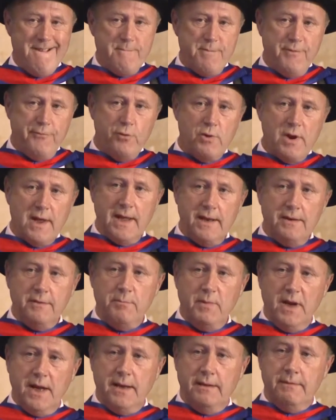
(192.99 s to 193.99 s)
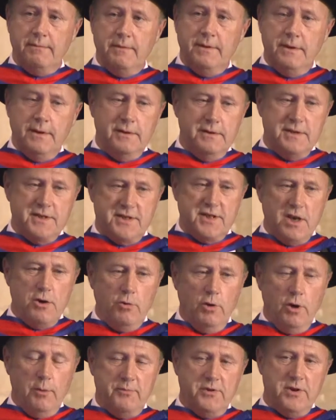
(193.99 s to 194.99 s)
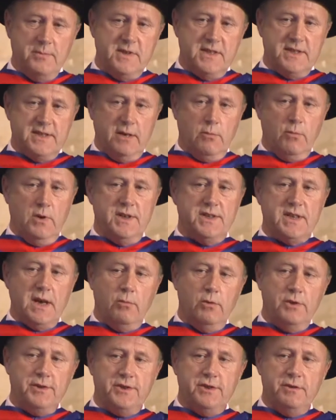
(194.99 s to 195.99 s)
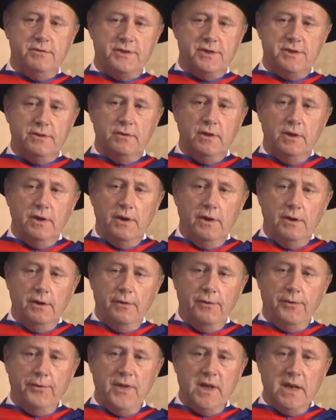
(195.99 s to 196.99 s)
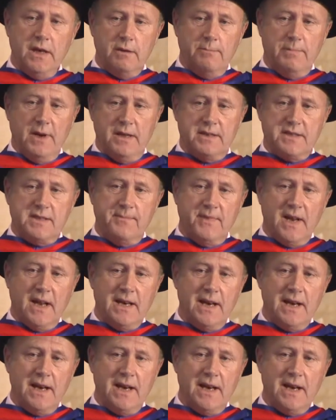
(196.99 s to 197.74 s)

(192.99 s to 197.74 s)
Before I end my so optimistic words, I want you to think about something.